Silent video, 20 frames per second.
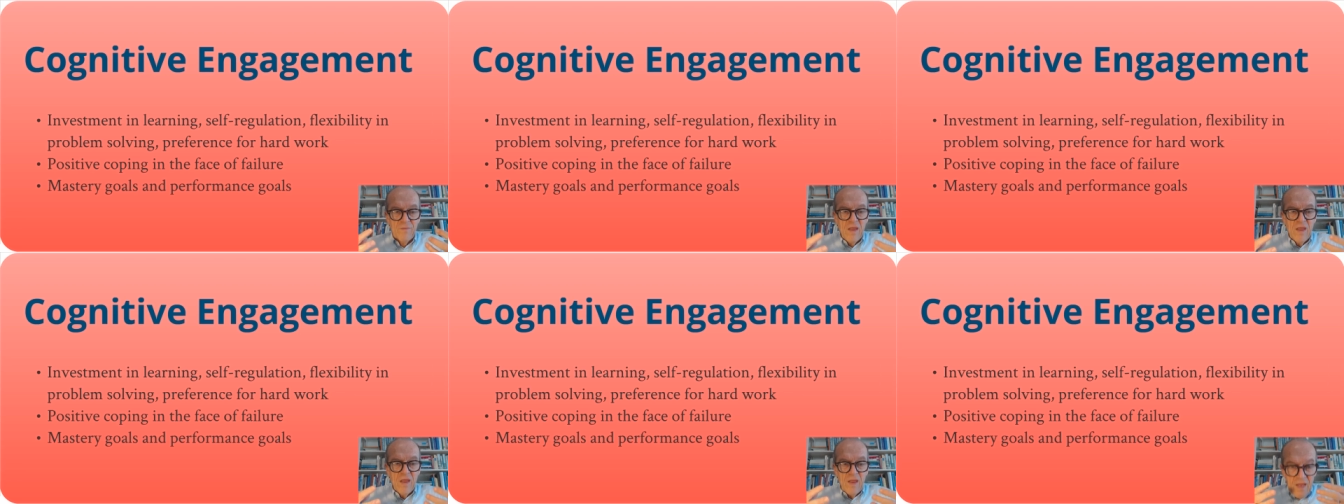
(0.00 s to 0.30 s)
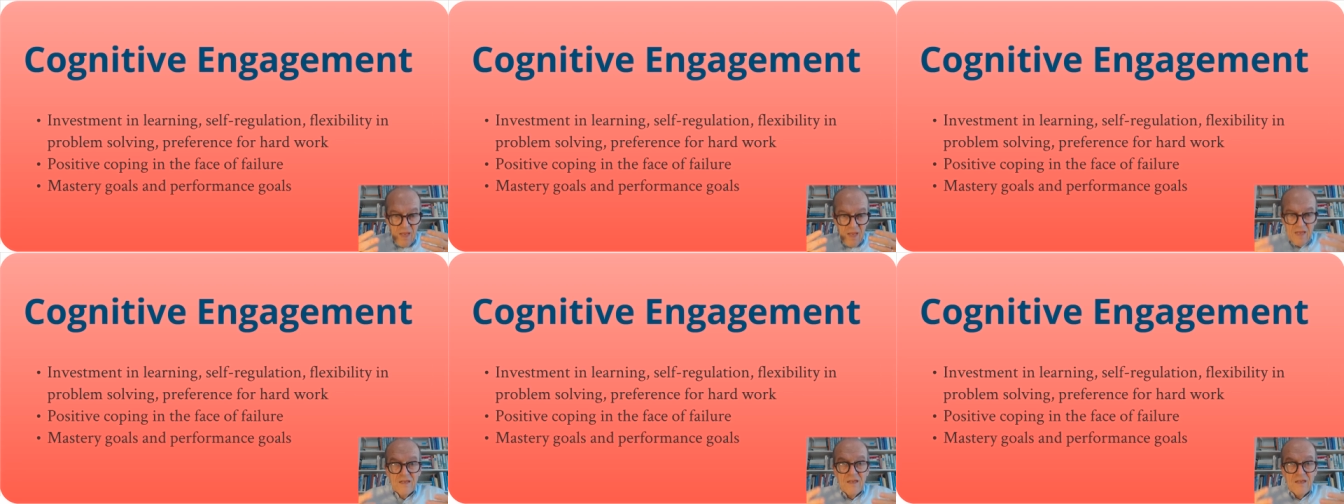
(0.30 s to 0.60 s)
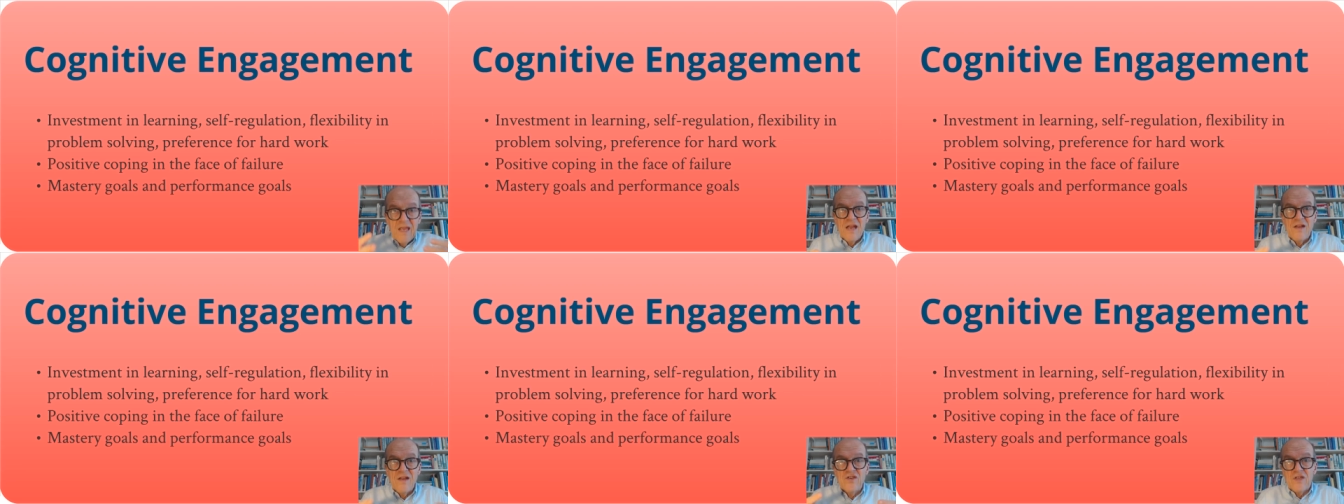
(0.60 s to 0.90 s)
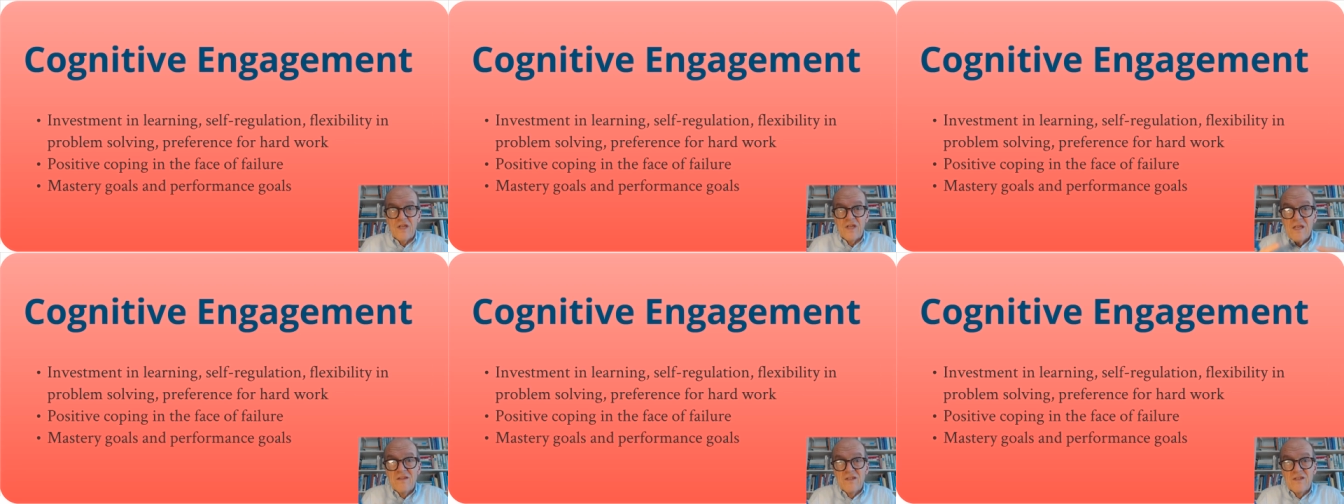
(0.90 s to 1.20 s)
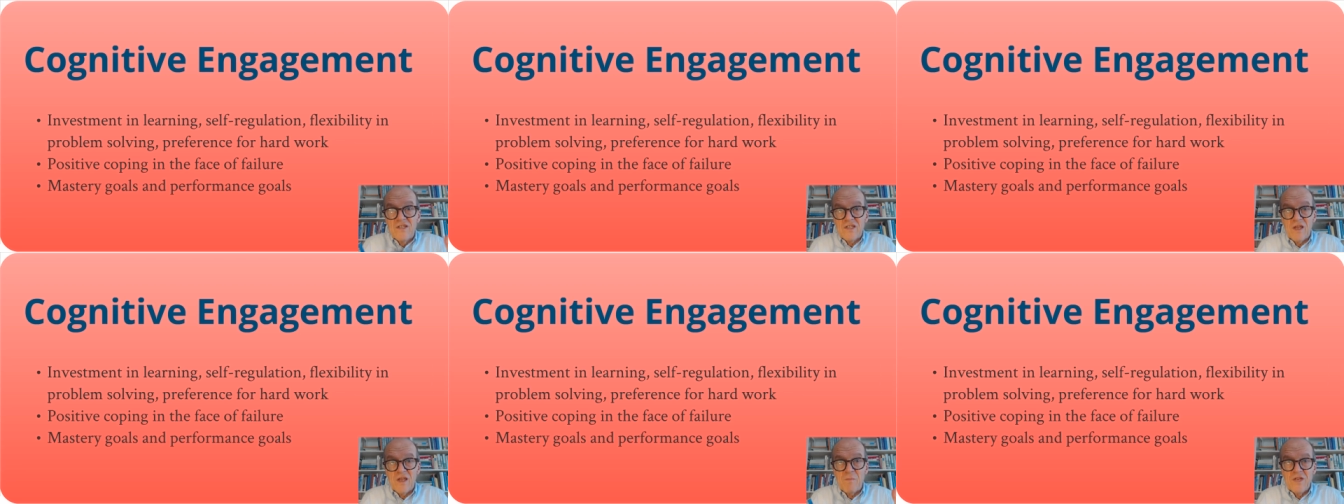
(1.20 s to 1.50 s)
engaged in the
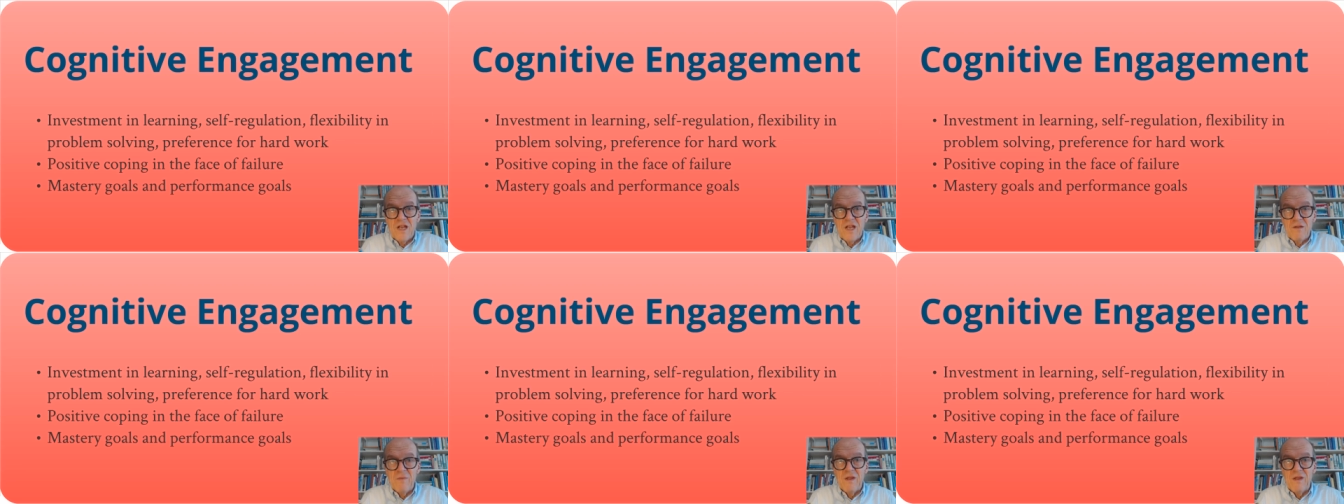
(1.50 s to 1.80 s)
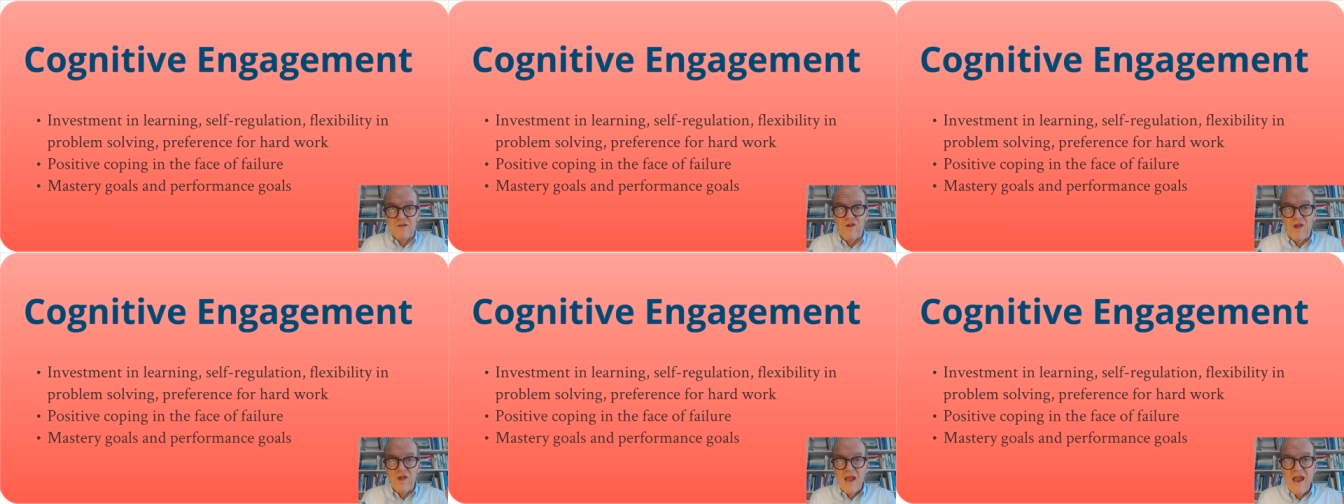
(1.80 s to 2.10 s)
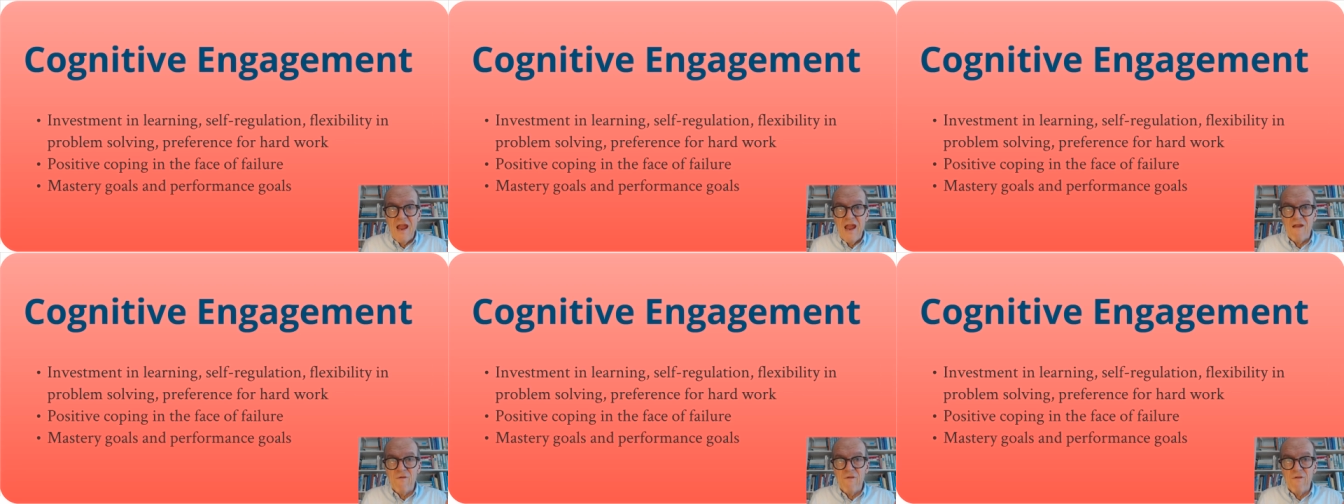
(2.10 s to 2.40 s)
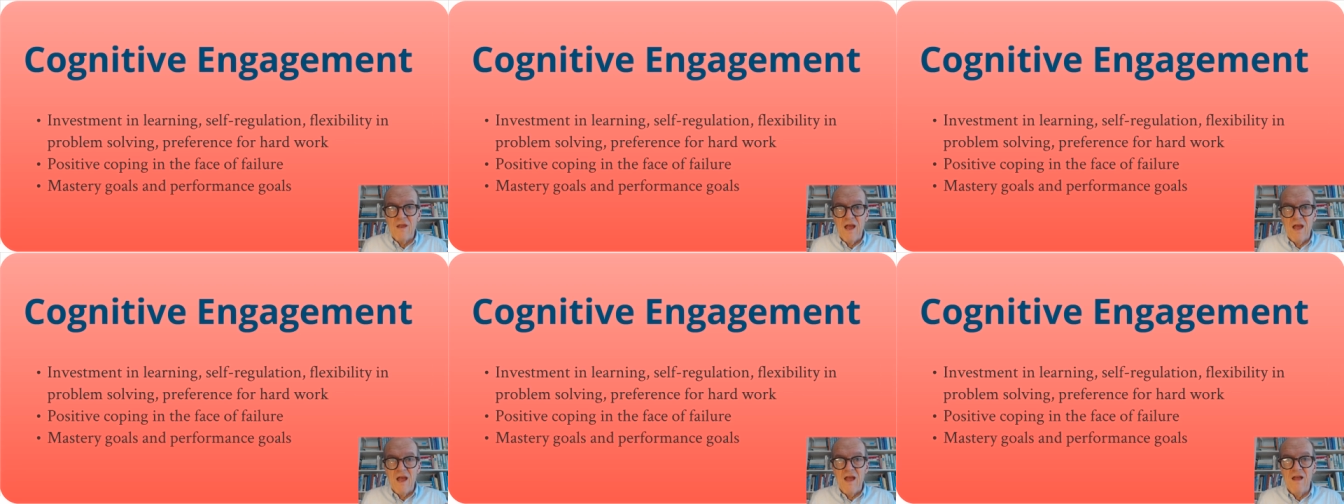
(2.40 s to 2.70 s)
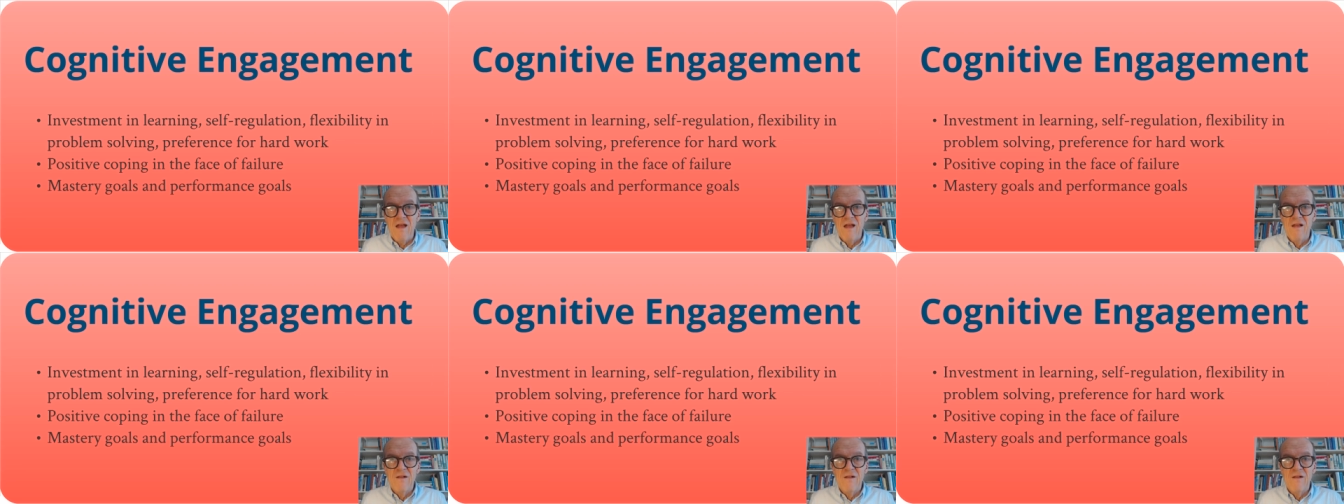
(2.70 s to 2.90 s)
subject matter area,